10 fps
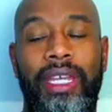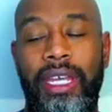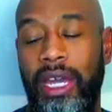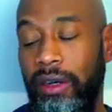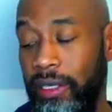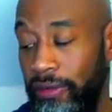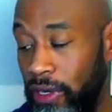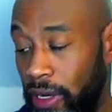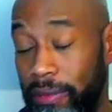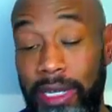I don't even know
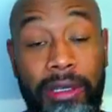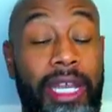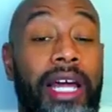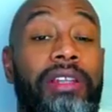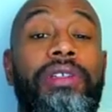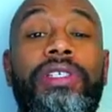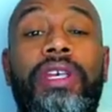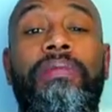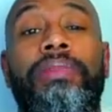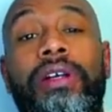how many calories I
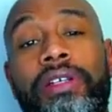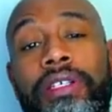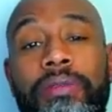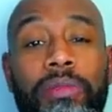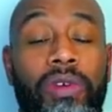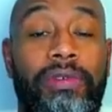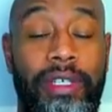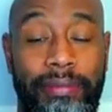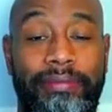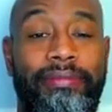burned moving.
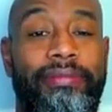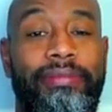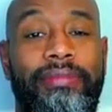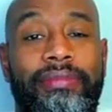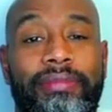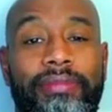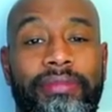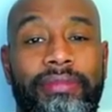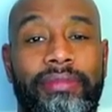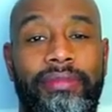
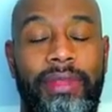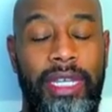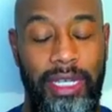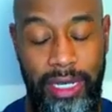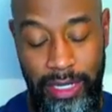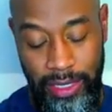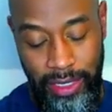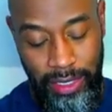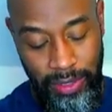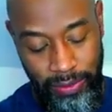And
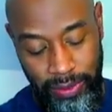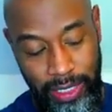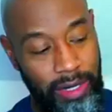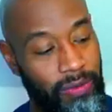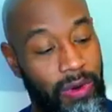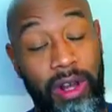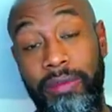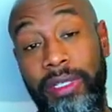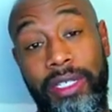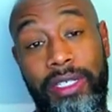don't get it wrong,
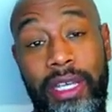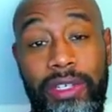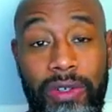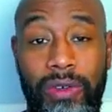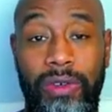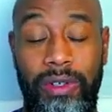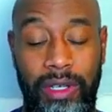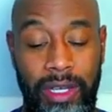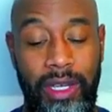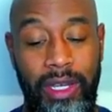because I do
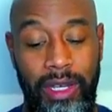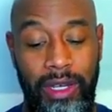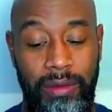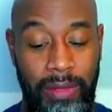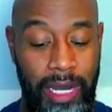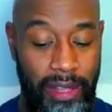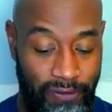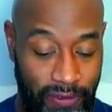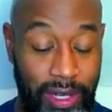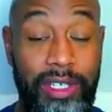my
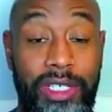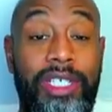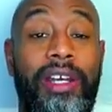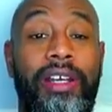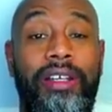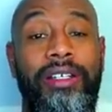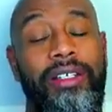fair share.